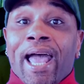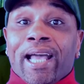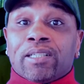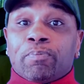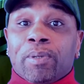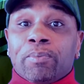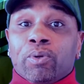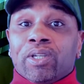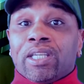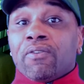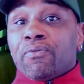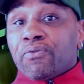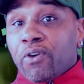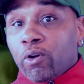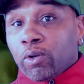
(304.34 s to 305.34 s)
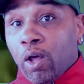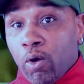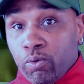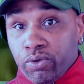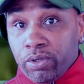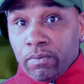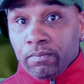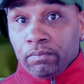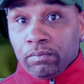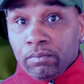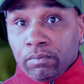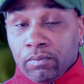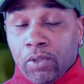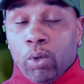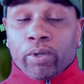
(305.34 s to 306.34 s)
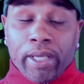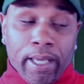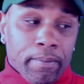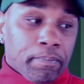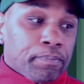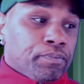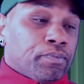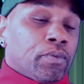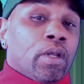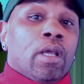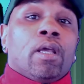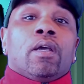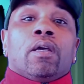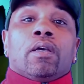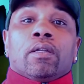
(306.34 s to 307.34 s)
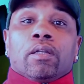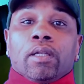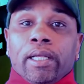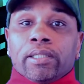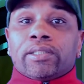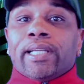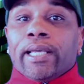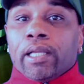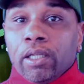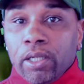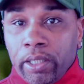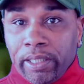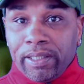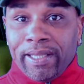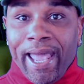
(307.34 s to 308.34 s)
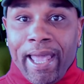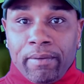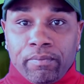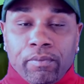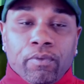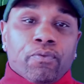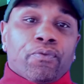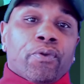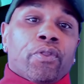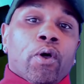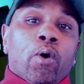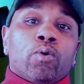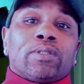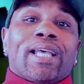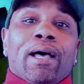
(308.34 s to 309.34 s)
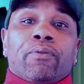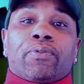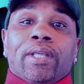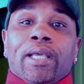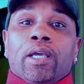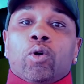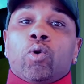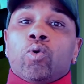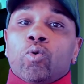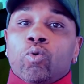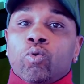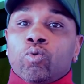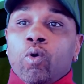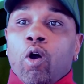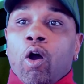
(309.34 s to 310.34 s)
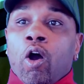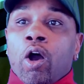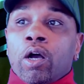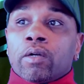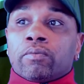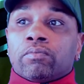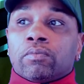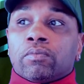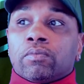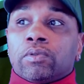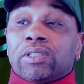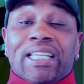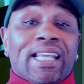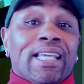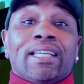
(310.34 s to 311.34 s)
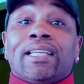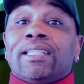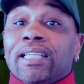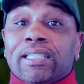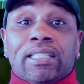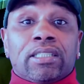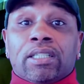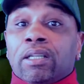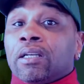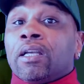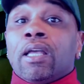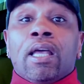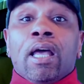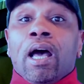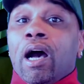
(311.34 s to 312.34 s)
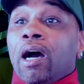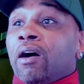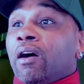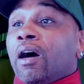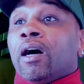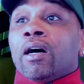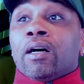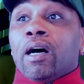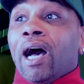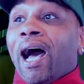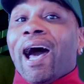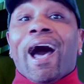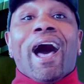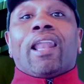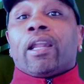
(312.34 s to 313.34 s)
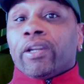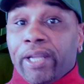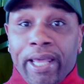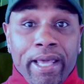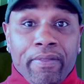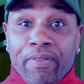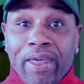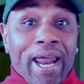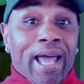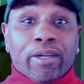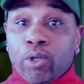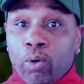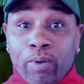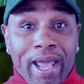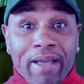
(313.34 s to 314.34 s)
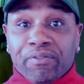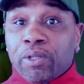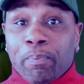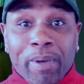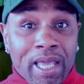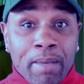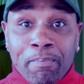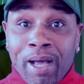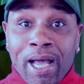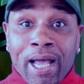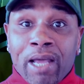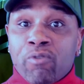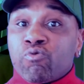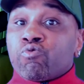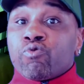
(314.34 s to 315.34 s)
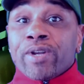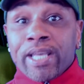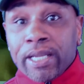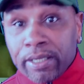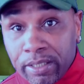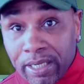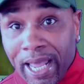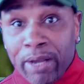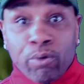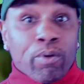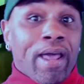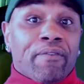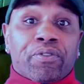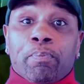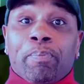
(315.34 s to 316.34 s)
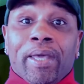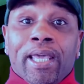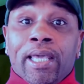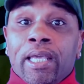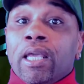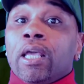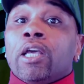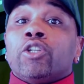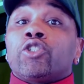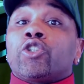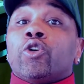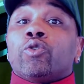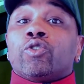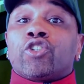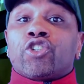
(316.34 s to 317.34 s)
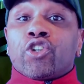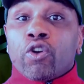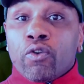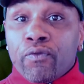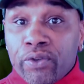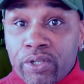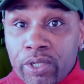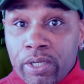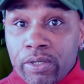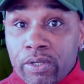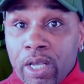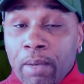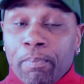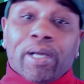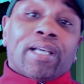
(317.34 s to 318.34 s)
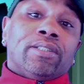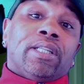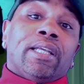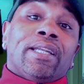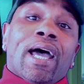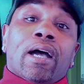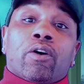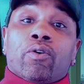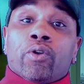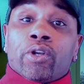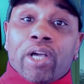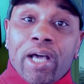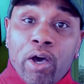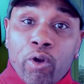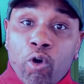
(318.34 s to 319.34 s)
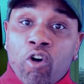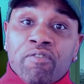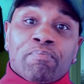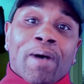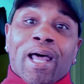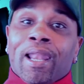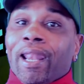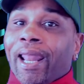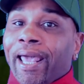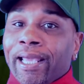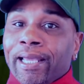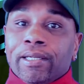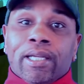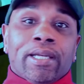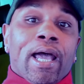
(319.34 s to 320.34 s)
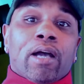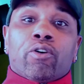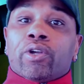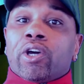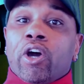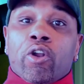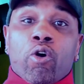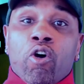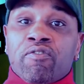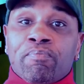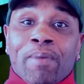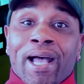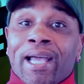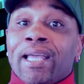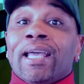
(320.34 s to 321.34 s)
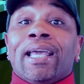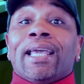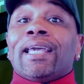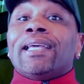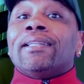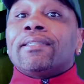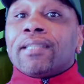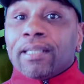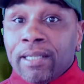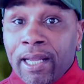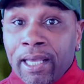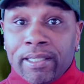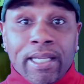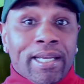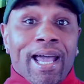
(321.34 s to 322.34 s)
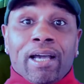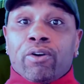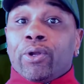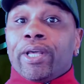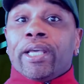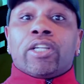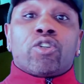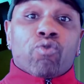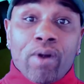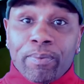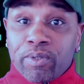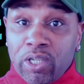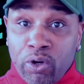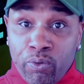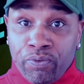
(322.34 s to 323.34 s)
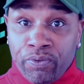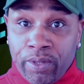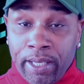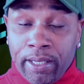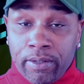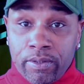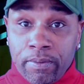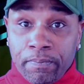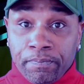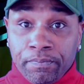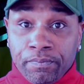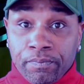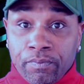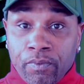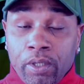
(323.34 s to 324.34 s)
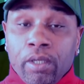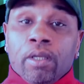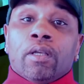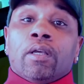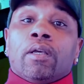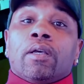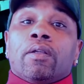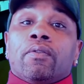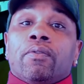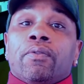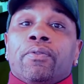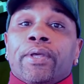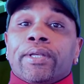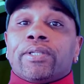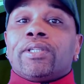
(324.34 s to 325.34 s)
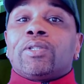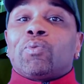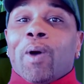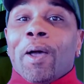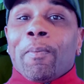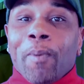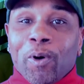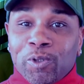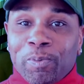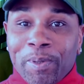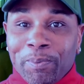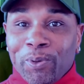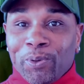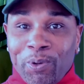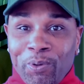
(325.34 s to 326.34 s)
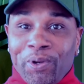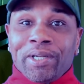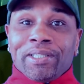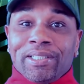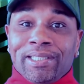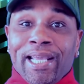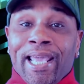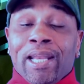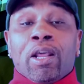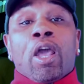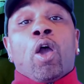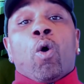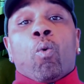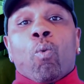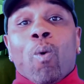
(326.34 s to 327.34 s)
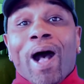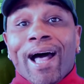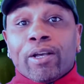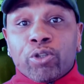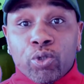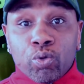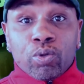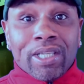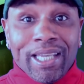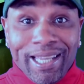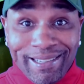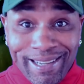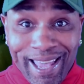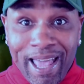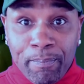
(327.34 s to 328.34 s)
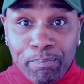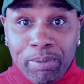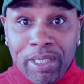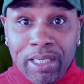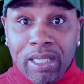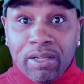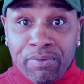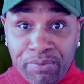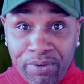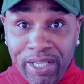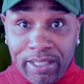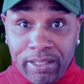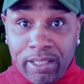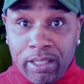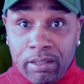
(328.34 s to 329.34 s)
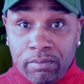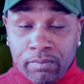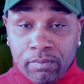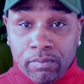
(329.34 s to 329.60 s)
asked people to give furloughs. Okay? Let's take a look at that. For those out there who are saying that this is a holiday, that I don't have to pay my rent, I don't have to pay certain services because they're not going to cut off my light, they're not going to cut off my internet, they're not going to interrupt certain things. This is what most people don't understand. While you cannot be evicted